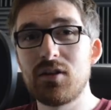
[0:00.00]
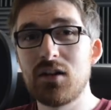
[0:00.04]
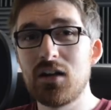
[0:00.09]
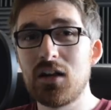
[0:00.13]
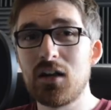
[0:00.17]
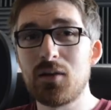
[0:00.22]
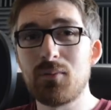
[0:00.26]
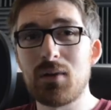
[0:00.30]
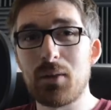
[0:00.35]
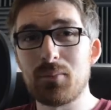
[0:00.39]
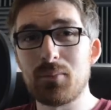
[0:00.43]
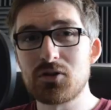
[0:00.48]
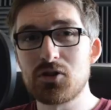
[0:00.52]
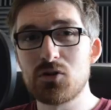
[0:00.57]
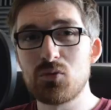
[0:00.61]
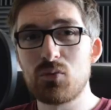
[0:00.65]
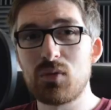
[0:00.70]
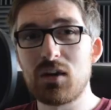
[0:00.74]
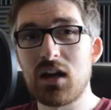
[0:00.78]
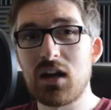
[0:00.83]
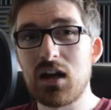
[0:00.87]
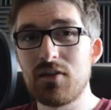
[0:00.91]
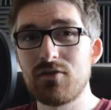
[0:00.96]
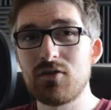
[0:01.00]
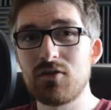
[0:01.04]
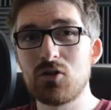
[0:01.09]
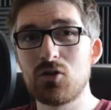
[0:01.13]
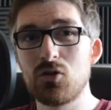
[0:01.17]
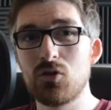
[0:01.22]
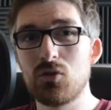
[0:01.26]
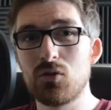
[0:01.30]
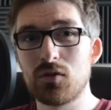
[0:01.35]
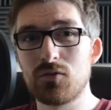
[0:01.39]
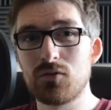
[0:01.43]
the vanilla maps that we have
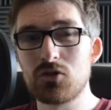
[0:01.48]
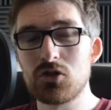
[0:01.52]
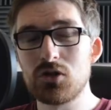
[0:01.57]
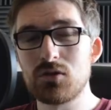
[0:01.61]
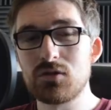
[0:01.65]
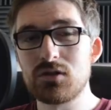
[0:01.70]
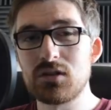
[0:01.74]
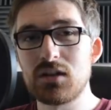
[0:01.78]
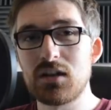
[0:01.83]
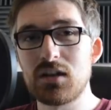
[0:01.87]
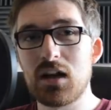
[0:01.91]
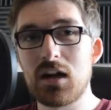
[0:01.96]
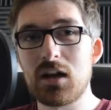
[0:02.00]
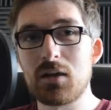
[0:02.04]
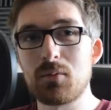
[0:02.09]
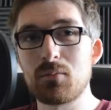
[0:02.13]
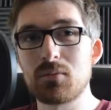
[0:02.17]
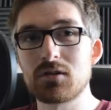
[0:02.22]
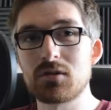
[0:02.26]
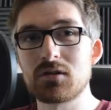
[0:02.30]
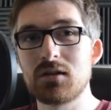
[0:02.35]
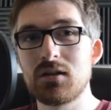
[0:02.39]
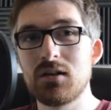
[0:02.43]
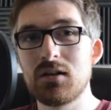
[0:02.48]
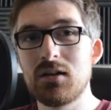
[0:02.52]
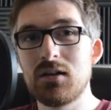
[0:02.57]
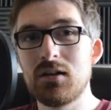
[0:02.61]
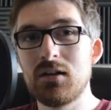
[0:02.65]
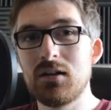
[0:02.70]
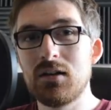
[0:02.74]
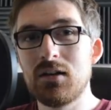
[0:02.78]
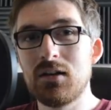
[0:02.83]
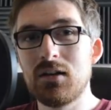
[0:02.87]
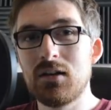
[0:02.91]
in Call of Duty games,
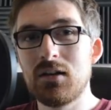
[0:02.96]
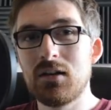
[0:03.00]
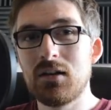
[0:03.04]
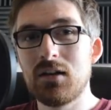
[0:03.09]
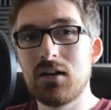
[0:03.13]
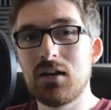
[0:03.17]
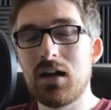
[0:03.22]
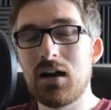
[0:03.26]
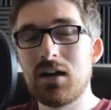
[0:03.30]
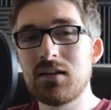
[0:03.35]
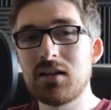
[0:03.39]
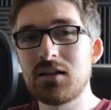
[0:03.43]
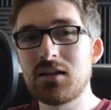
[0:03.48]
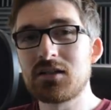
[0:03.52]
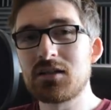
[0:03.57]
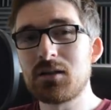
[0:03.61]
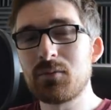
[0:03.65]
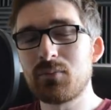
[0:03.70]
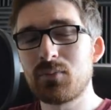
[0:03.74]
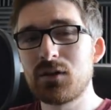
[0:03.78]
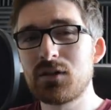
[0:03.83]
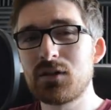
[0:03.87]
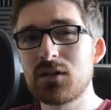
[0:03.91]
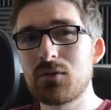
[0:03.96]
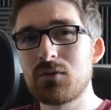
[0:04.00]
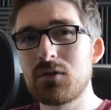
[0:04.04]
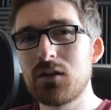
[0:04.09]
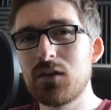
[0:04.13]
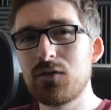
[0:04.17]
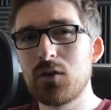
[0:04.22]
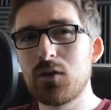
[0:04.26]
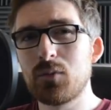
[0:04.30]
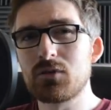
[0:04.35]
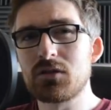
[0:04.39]
and they simply
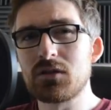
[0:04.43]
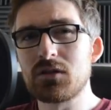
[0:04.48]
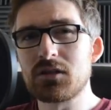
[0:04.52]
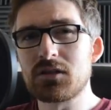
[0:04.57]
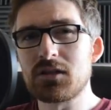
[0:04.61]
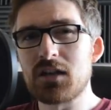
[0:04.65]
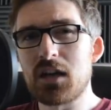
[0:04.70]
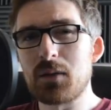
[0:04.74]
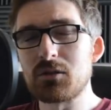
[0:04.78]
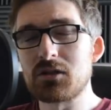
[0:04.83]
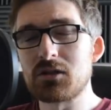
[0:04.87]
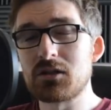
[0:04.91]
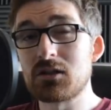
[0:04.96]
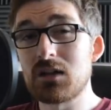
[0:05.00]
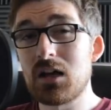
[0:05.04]
don't live up to the same